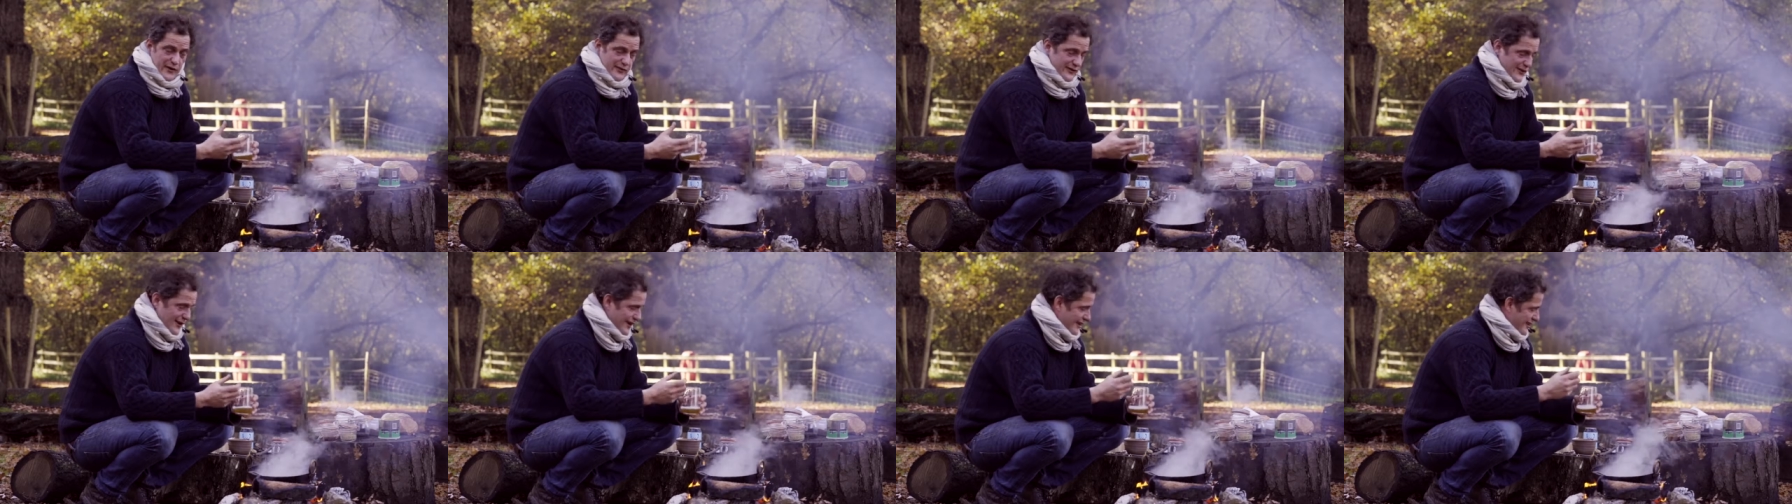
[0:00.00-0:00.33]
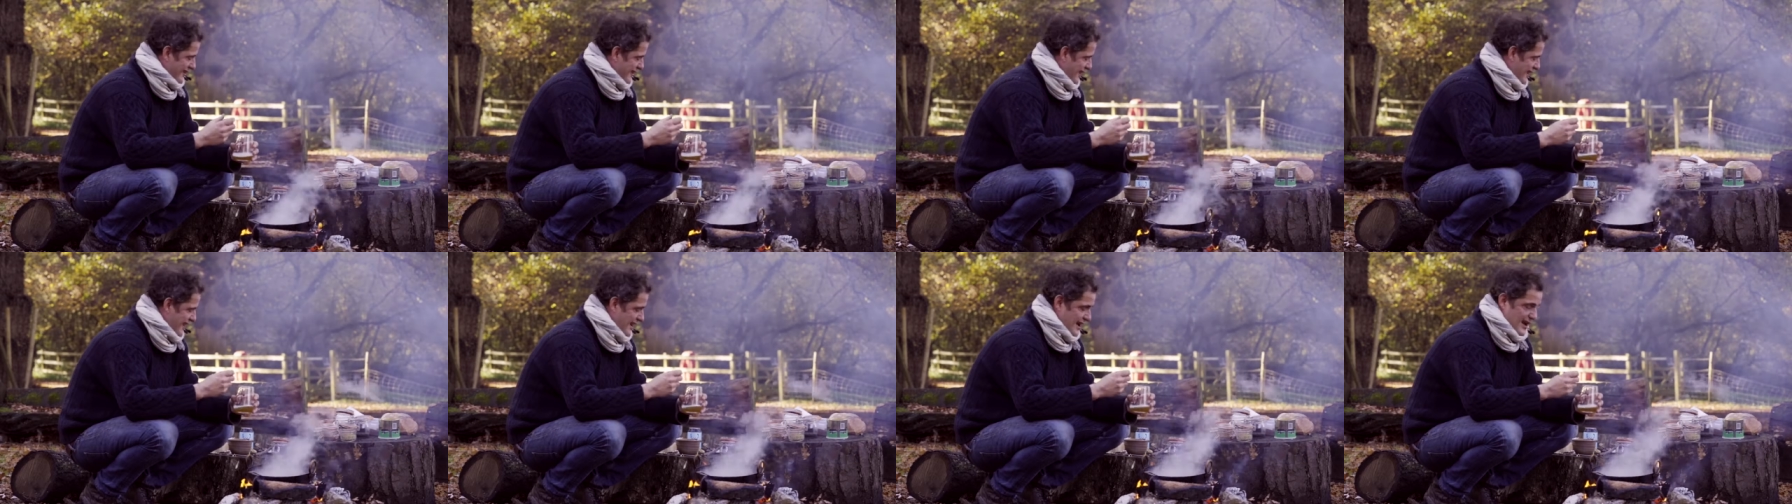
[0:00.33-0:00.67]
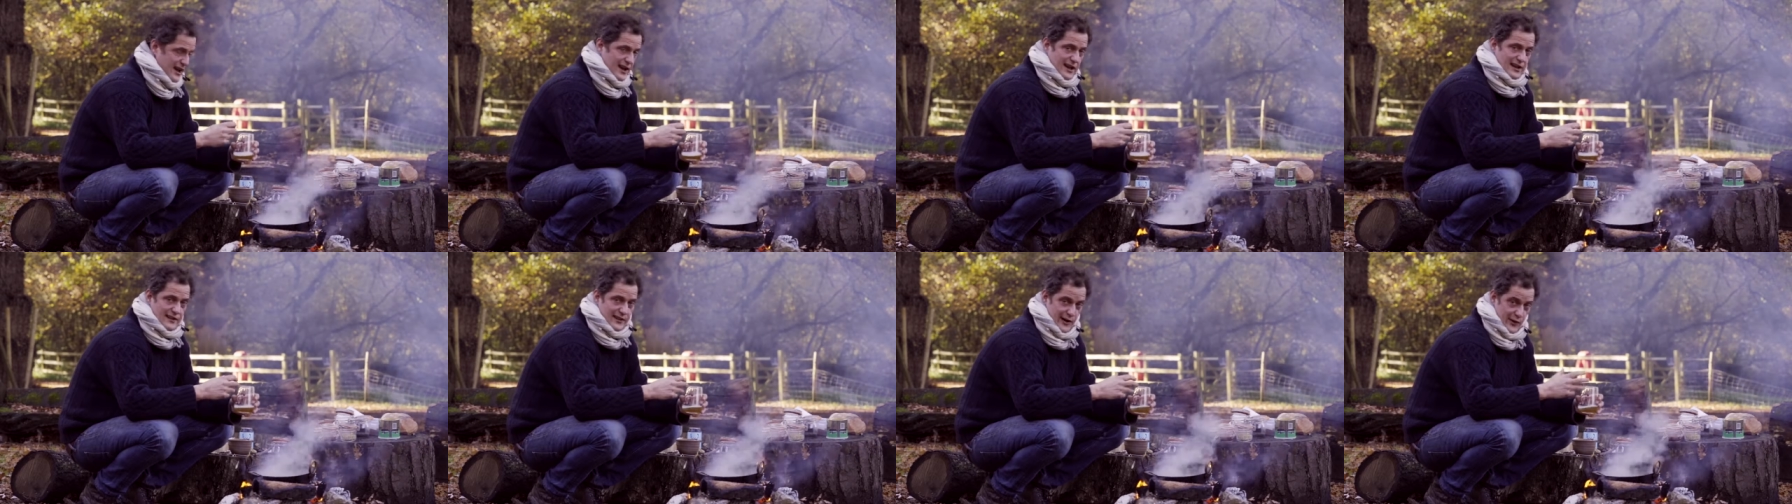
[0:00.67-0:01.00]
front,
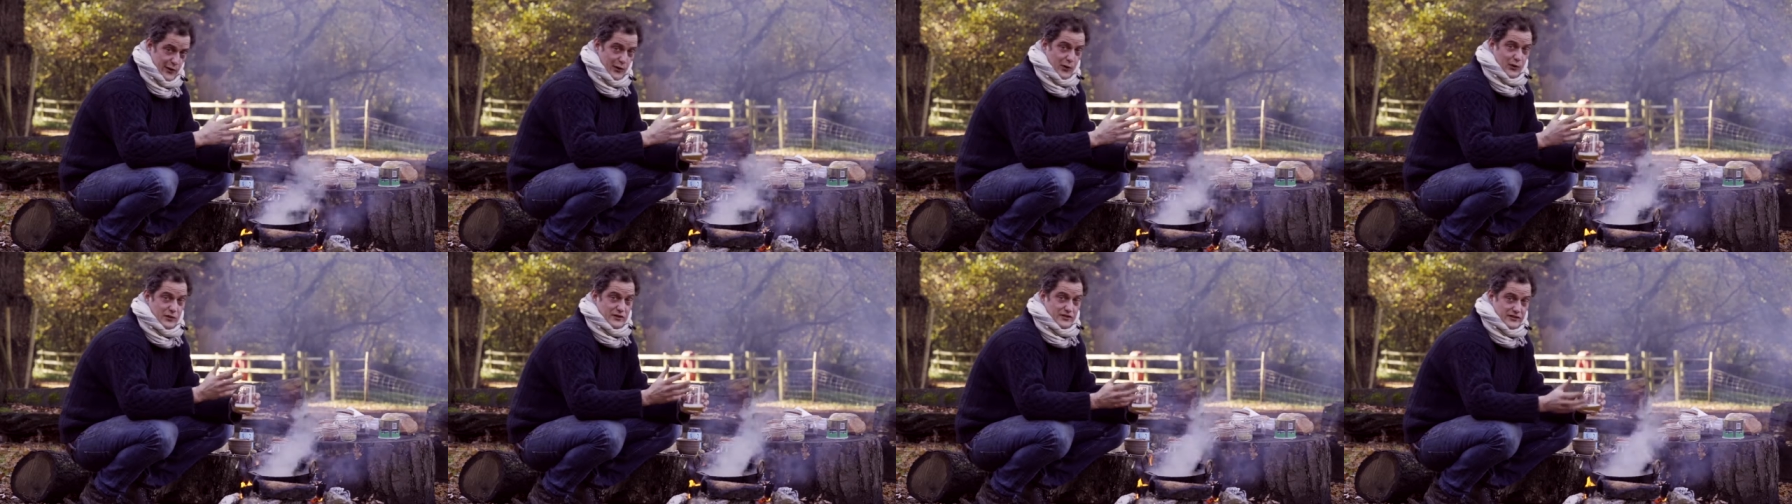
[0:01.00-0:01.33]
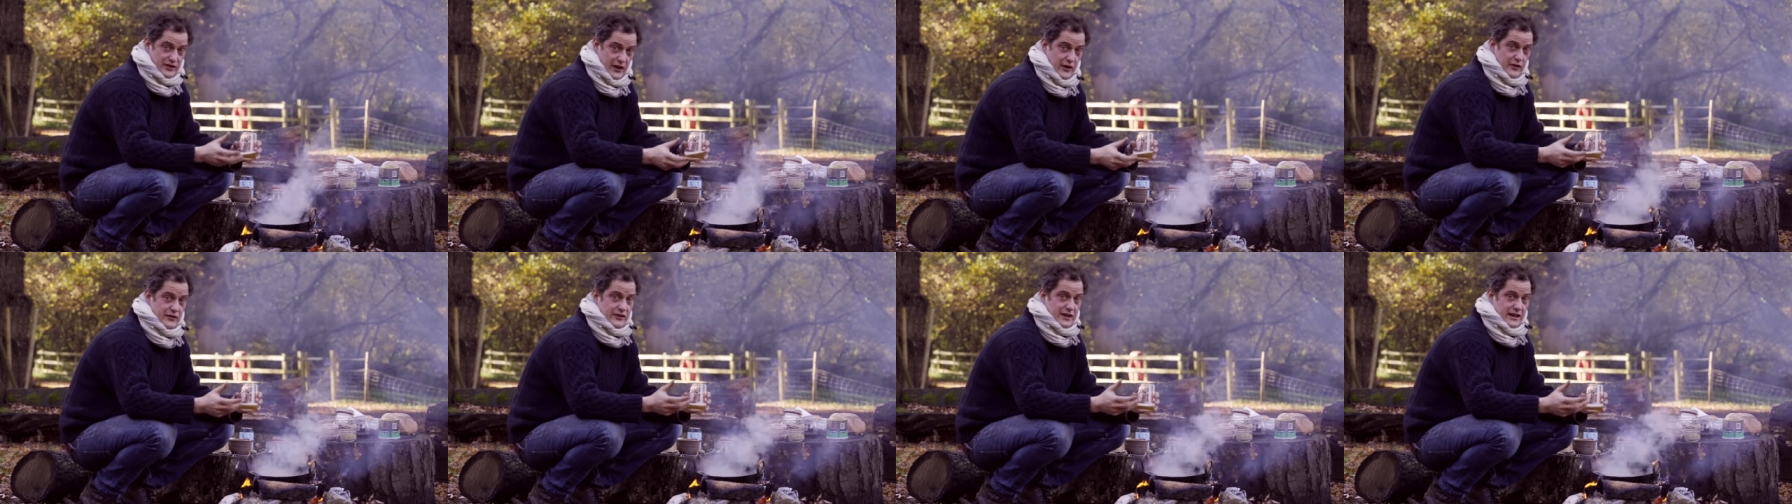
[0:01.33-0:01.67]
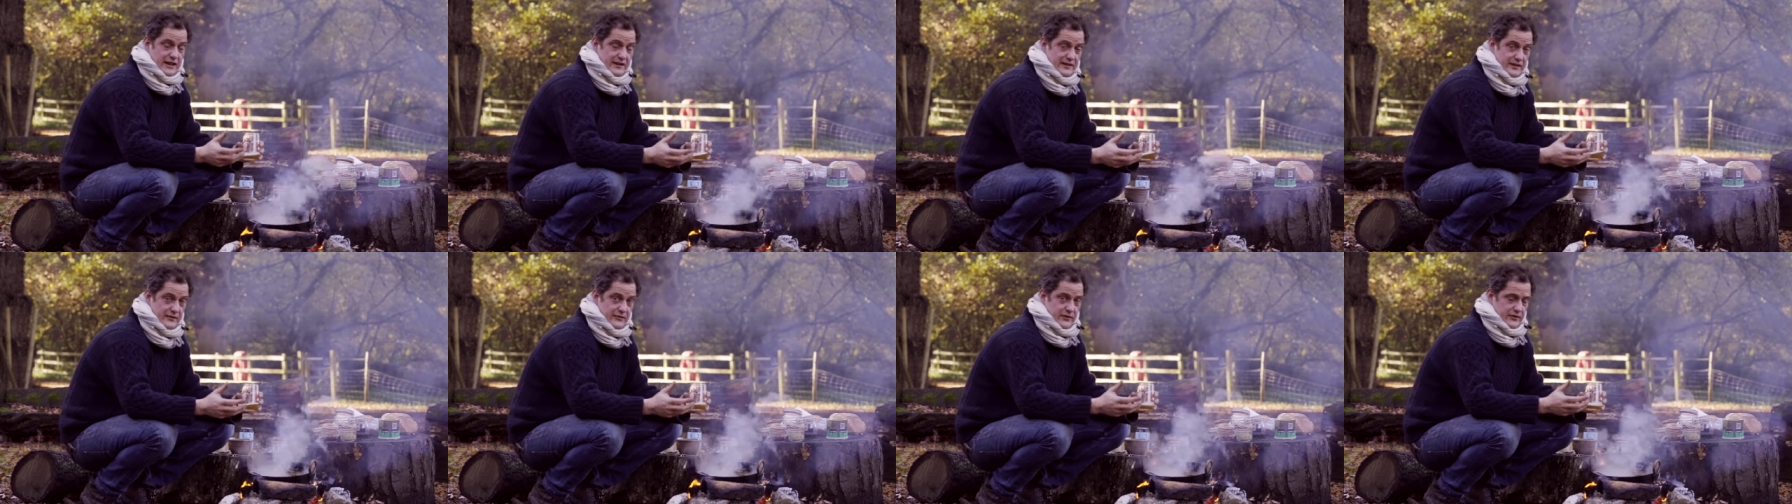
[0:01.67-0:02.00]
they're all totally
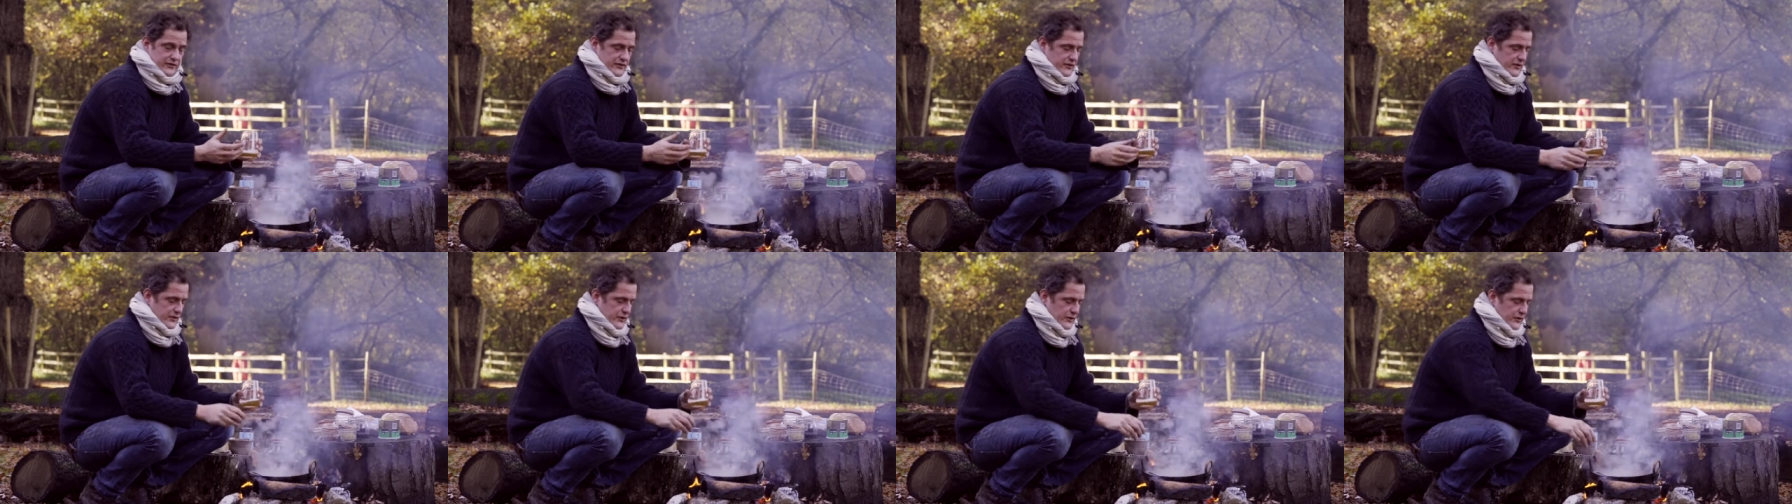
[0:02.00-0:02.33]
different and